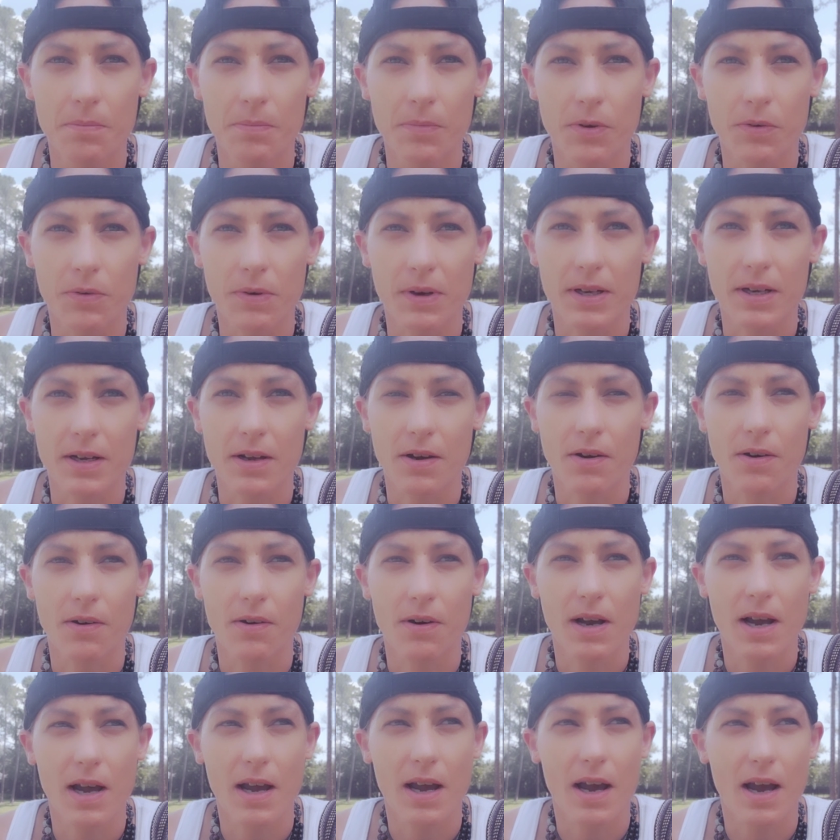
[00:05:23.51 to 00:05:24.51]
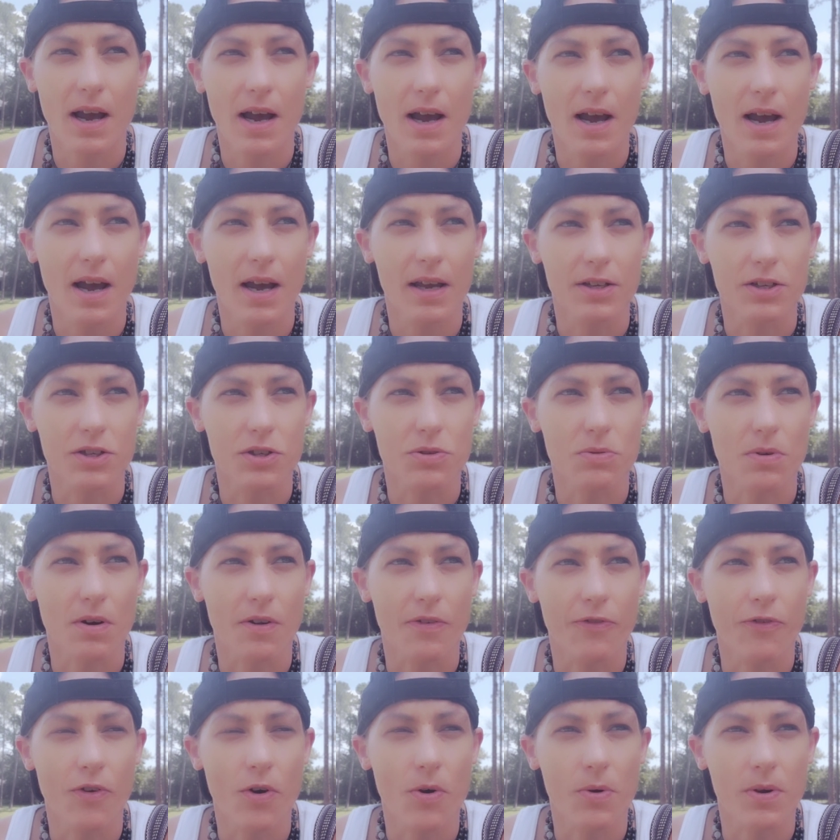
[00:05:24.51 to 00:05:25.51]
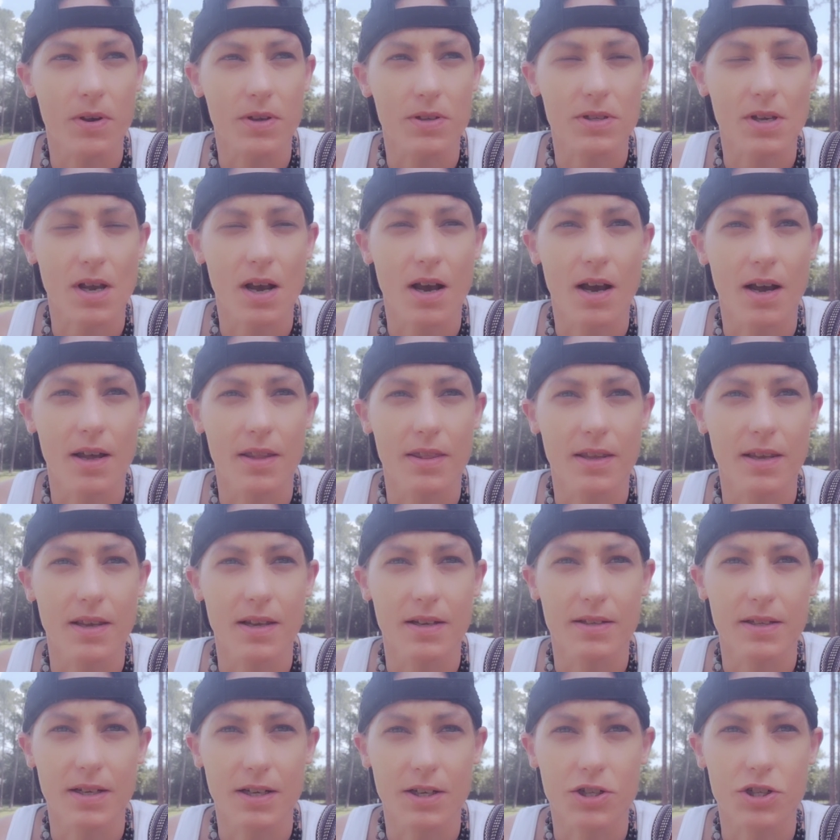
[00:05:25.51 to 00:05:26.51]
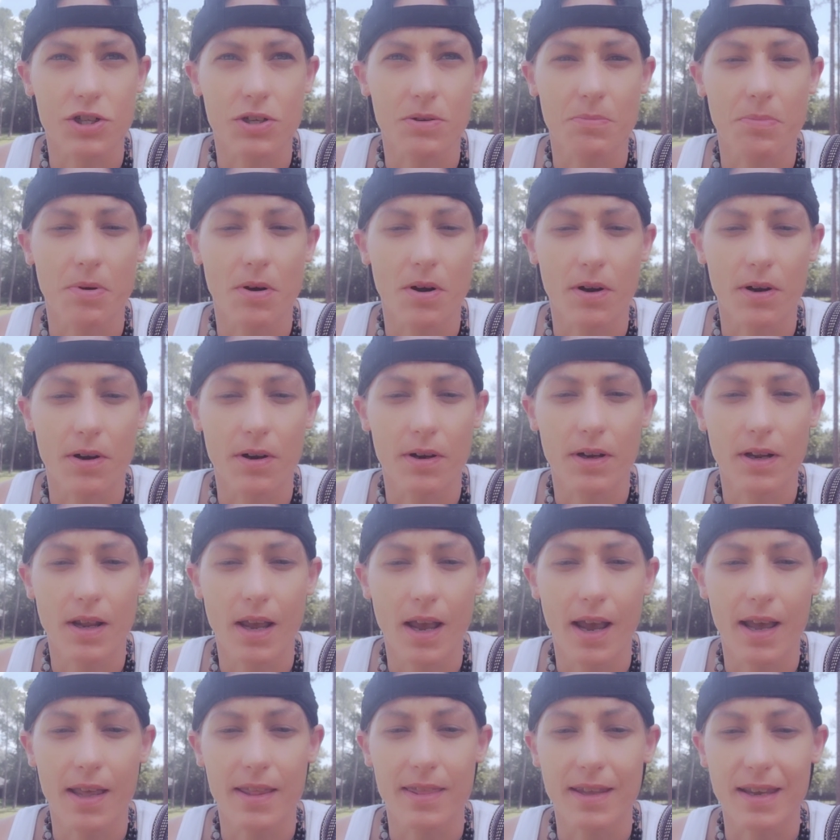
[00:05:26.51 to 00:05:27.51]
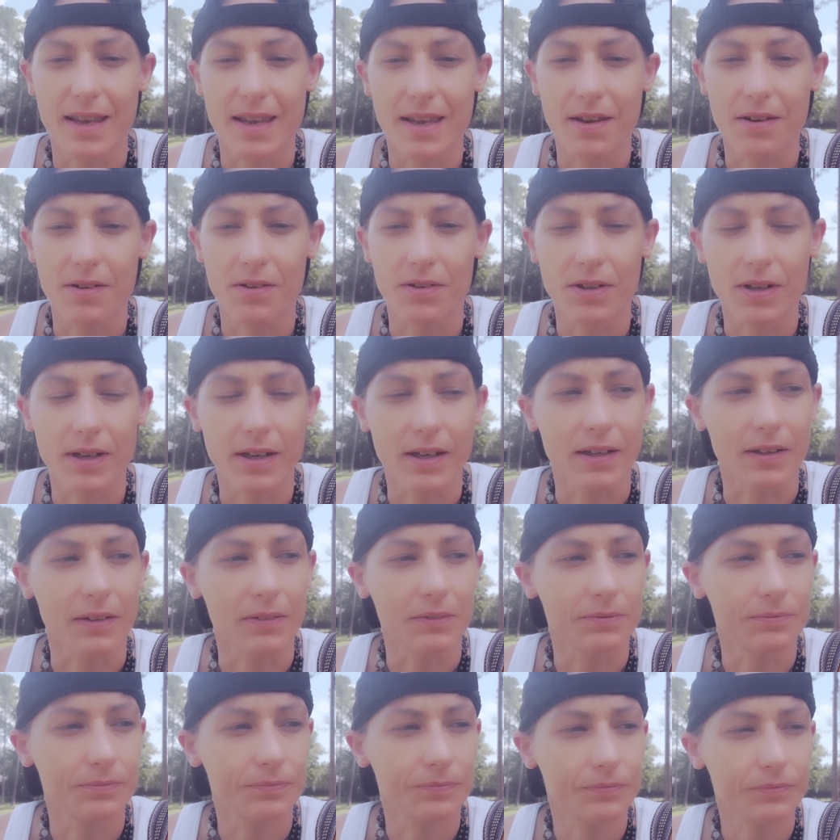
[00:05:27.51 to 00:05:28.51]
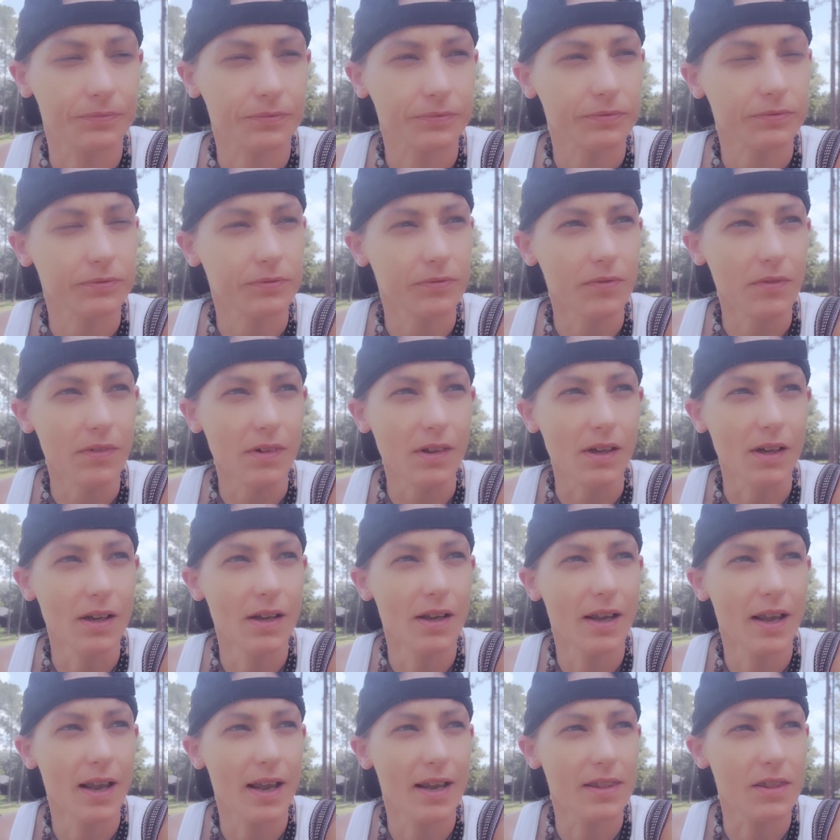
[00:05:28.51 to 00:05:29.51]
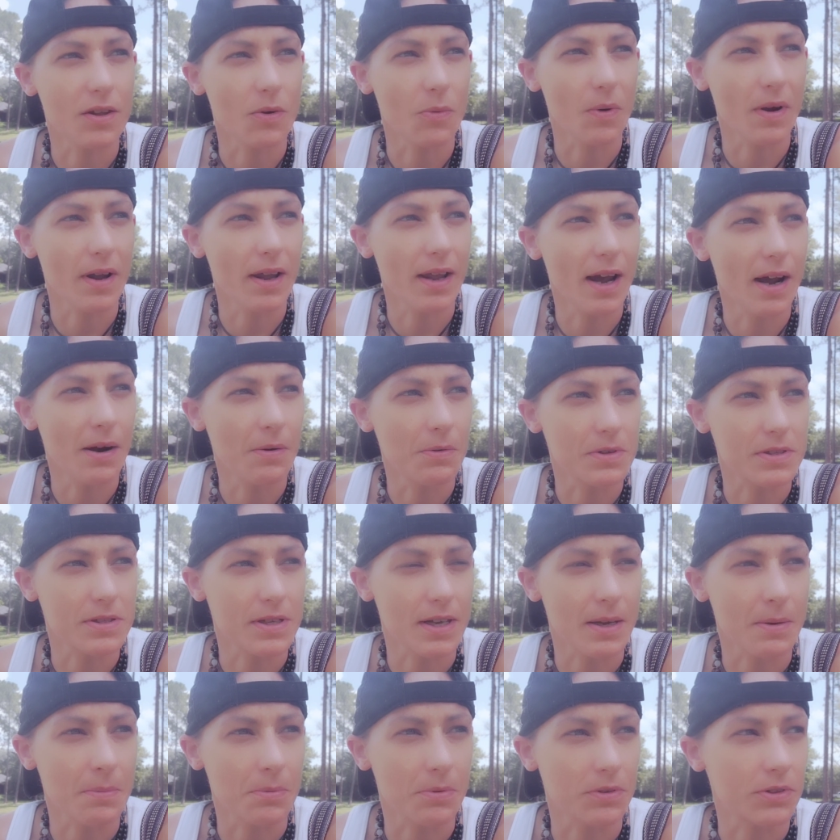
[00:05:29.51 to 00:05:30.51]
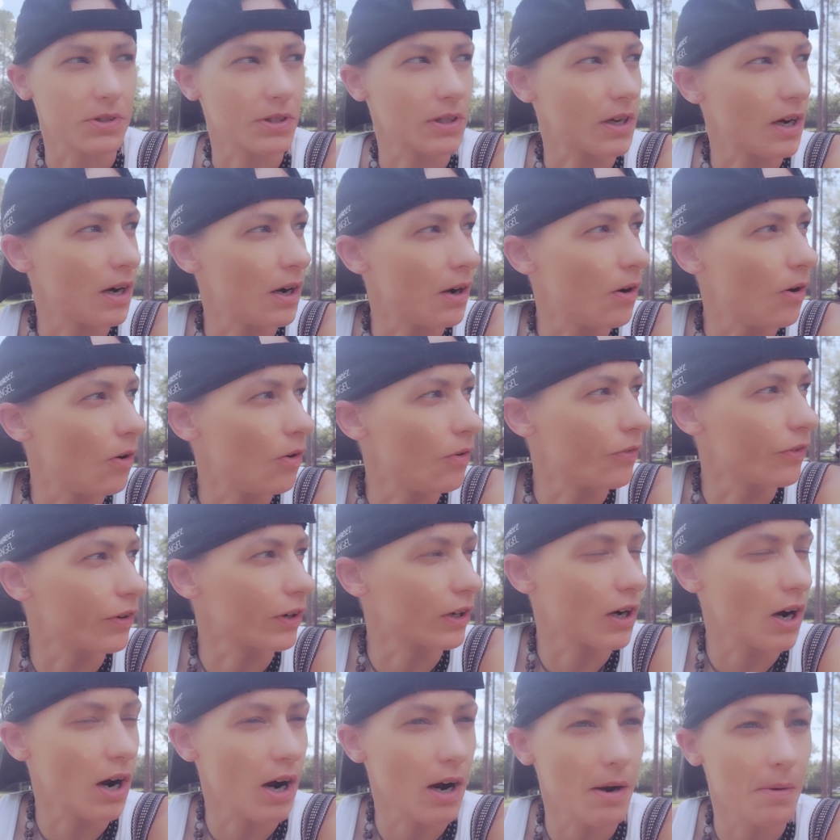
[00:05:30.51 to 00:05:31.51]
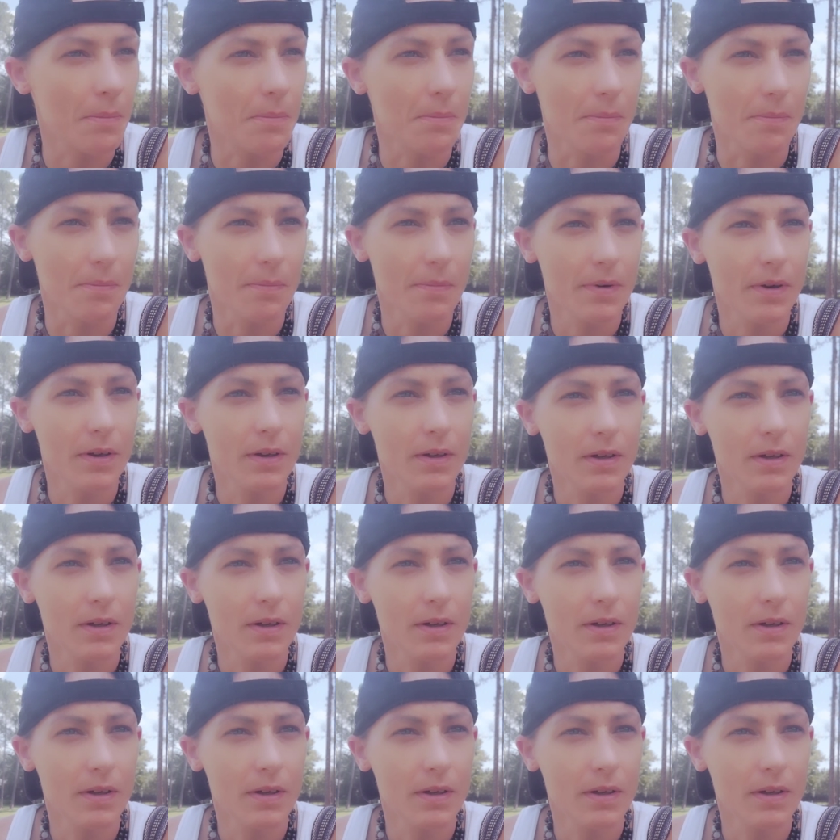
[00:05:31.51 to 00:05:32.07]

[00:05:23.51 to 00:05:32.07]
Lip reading: But right now, I just want to focus on the addiction part and the healing and the way I was able to overcome